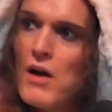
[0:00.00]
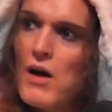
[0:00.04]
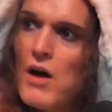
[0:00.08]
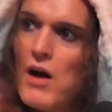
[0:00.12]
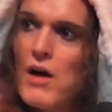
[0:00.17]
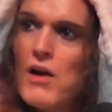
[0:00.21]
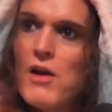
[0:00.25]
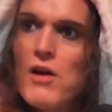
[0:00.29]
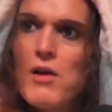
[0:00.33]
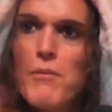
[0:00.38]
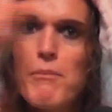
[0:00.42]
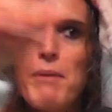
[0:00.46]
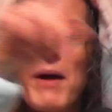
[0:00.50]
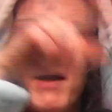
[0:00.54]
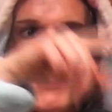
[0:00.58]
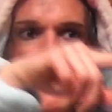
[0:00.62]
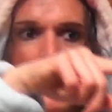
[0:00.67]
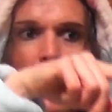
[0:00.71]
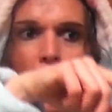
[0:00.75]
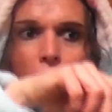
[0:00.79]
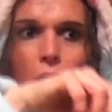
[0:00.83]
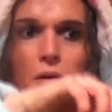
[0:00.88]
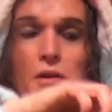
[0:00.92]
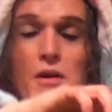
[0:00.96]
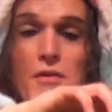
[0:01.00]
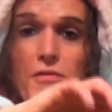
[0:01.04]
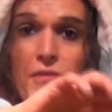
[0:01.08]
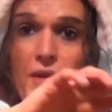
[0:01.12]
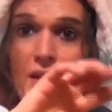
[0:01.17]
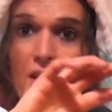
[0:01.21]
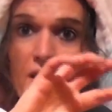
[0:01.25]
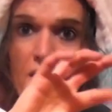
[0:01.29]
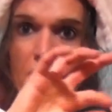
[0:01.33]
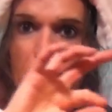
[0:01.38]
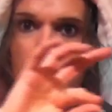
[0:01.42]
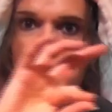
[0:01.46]
I look back now and I
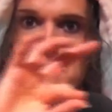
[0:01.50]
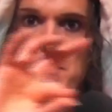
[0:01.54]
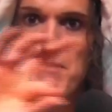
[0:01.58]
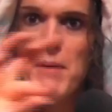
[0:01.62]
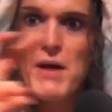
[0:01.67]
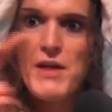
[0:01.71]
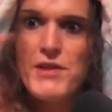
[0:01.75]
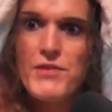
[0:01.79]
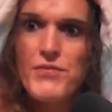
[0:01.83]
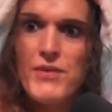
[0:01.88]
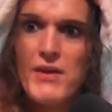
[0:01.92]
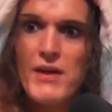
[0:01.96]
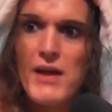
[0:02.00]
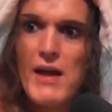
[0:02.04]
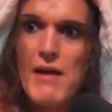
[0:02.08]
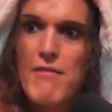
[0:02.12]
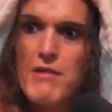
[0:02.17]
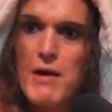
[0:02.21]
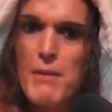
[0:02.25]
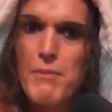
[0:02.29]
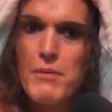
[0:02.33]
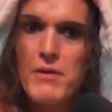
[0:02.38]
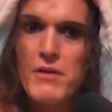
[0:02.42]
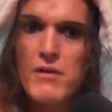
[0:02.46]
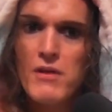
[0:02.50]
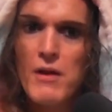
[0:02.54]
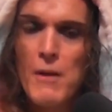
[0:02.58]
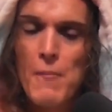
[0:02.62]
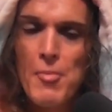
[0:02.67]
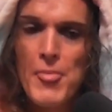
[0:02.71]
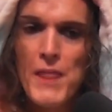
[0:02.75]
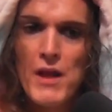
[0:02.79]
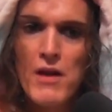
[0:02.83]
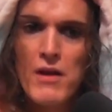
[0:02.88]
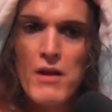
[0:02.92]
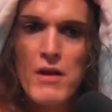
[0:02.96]
think it's the best thing that ever happened,
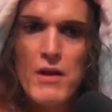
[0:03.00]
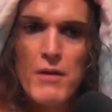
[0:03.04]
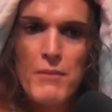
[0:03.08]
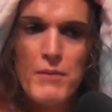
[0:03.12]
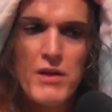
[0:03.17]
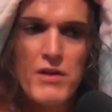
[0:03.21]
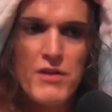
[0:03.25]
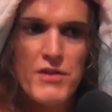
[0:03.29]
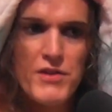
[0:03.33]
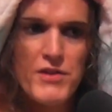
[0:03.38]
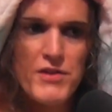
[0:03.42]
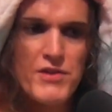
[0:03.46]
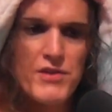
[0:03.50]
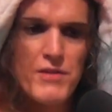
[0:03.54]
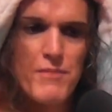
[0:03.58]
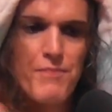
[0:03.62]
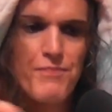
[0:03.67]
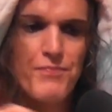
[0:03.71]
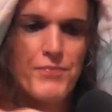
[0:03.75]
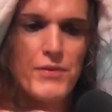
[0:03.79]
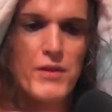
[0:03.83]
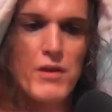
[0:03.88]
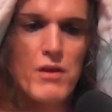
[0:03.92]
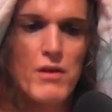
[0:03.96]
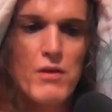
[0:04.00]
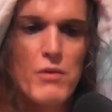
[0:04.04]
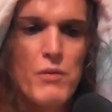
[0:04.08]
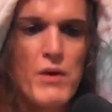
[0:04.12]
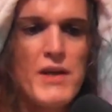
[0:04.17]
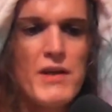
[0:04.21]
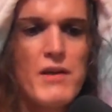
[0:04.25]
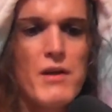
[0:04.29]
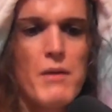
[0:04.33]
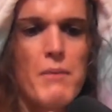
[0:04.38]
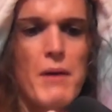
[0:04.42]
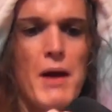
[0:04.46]
because what
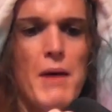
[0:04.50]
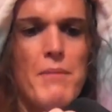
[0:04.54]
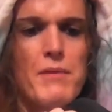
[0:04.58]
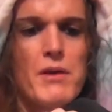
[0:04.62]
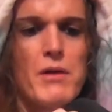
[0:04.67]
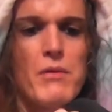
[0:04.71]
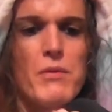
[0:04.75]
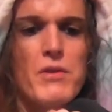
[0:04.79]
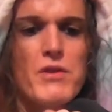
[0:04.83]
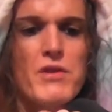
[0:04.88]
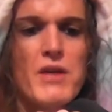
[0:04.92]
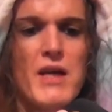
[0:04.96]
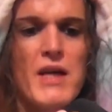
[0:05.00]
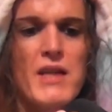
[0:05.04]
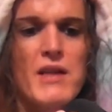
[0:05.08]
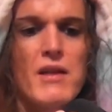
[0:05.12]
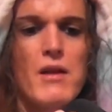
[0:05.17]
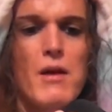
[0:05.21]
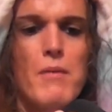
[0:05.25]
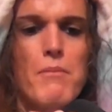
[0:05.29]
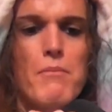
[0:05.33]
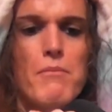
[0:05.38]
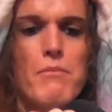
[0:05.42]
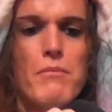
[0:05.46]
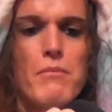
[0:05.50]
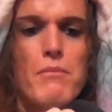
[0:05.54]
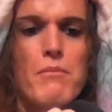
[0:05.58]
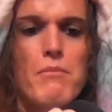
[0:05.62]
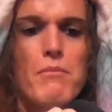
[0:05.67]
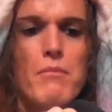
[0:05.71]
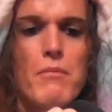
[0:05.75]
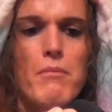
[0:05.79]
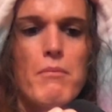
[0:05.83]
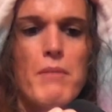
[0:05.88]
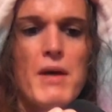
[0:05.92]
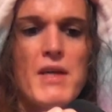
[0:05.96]
ended up happening was I ended up
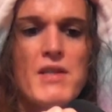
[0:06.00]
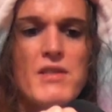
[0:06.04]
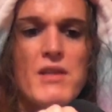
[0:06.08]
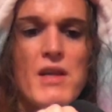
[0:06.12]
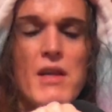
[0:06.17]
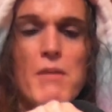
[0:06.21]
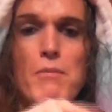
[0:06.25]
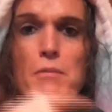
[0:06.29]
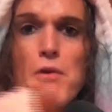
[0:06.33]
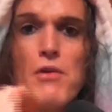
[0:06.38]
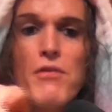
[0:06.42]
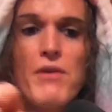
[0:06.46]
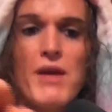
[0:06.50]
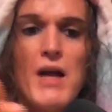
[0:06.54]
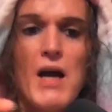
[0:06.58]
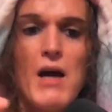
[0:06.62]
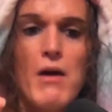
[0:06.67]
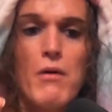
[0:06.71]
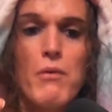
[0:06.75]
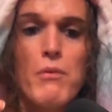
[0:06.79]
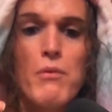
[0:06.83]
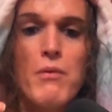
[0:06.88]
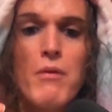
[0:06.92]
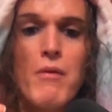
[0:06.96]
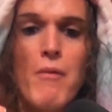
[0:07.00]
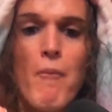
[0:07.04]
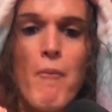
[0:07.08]
basically moving out,